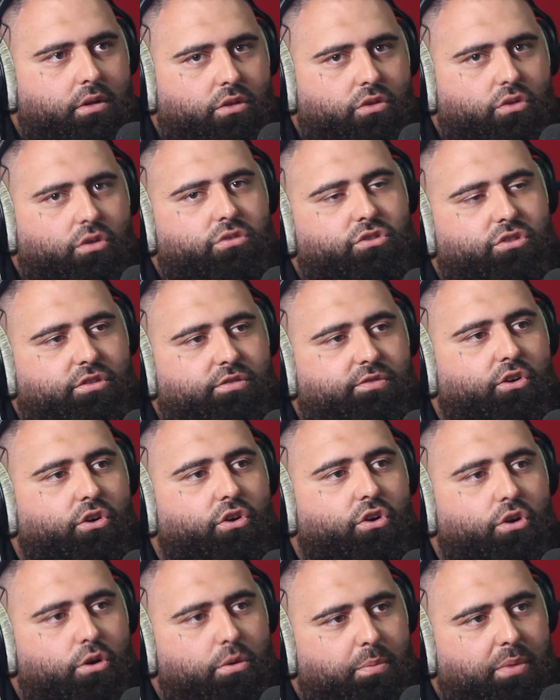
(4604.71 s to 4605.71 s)
Not just for
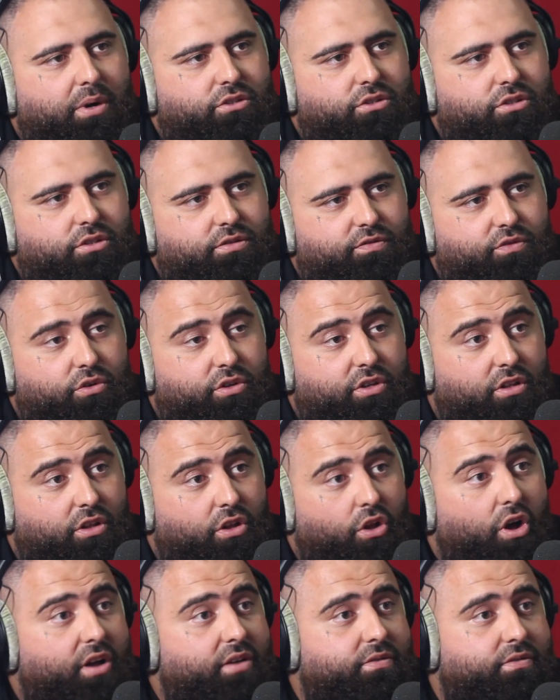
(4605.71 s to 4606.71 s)
her, but just for in
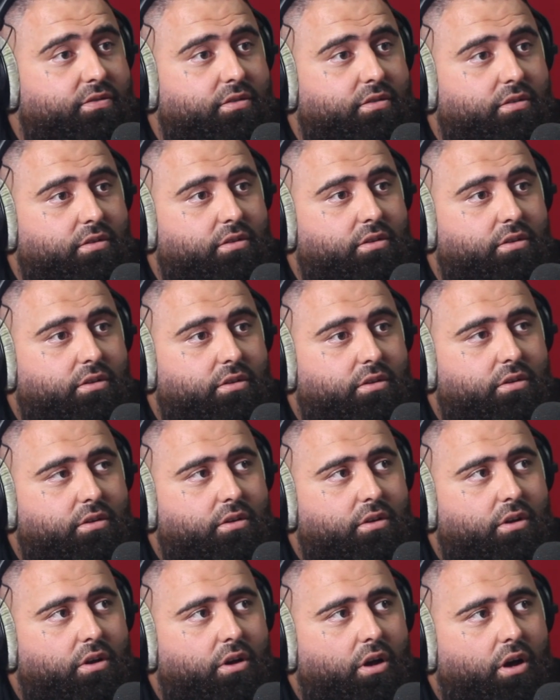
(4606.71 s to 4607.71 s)
life.
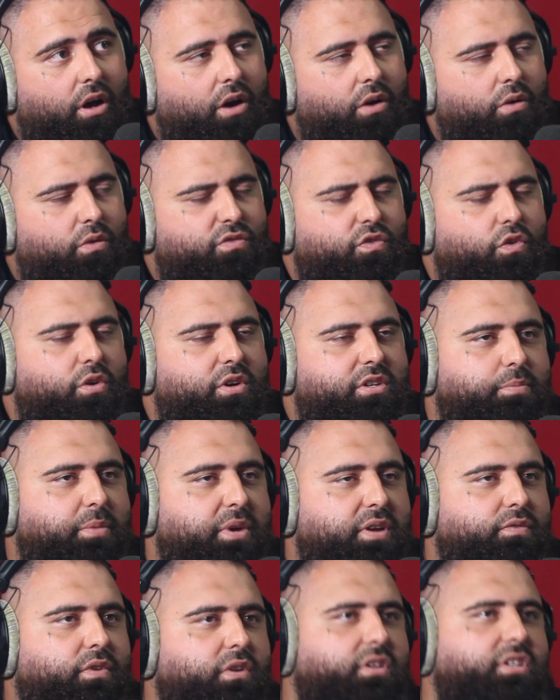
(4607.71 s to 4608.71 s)
I've always
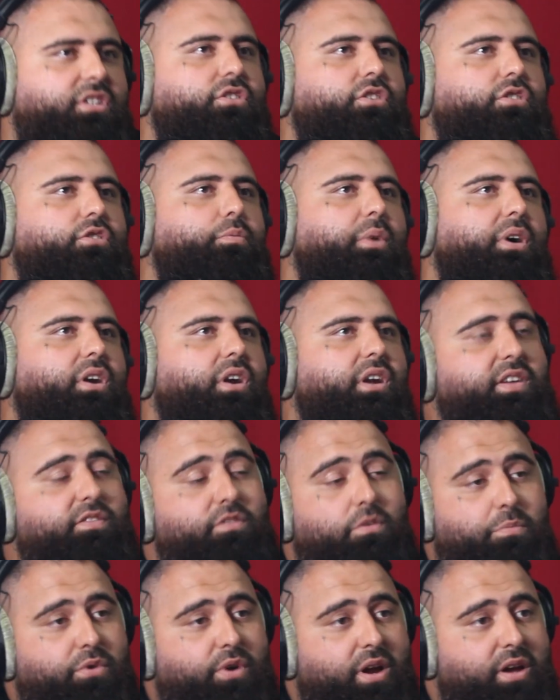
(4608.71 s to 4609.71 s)
been religious, but I
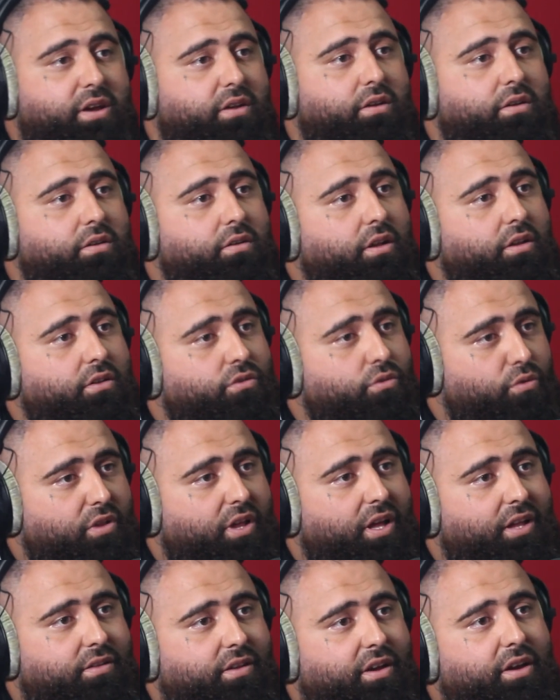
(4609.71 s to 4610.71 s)
never prayed until
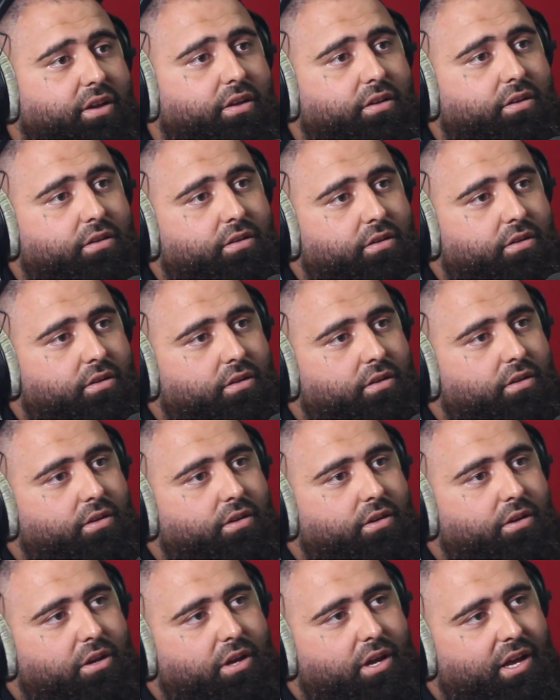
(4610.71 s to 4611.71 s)
that day.
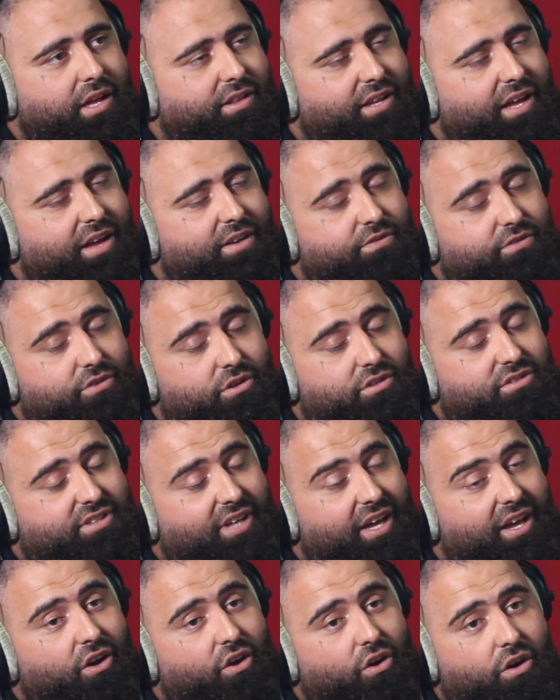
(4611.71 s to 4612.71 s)
And that first
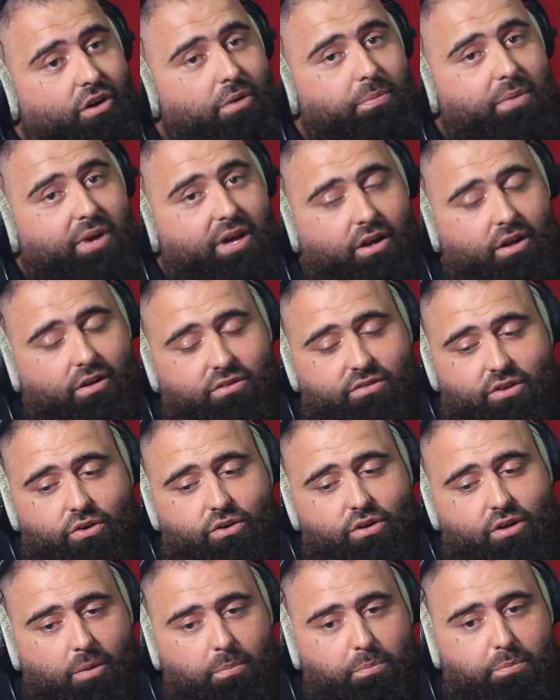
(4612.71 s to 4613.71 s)
day I got it, man, I'll
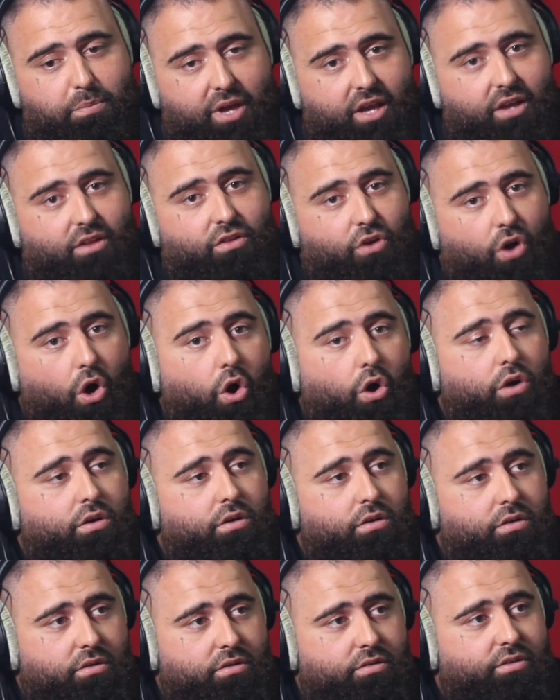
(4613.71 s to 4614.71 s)
tell you, I begged God
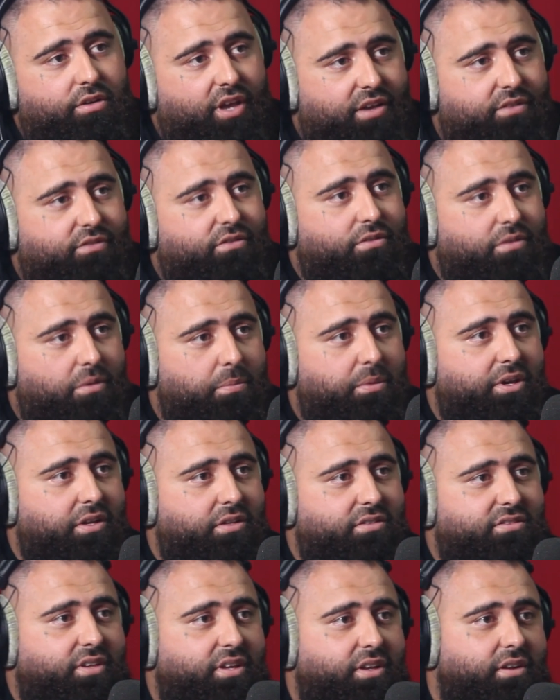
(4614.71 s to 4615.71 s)
to give it to me
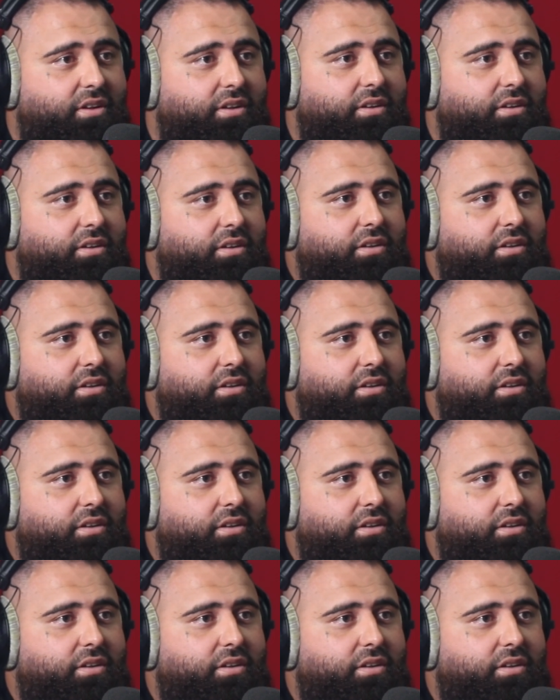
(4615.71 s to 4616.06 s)
instead.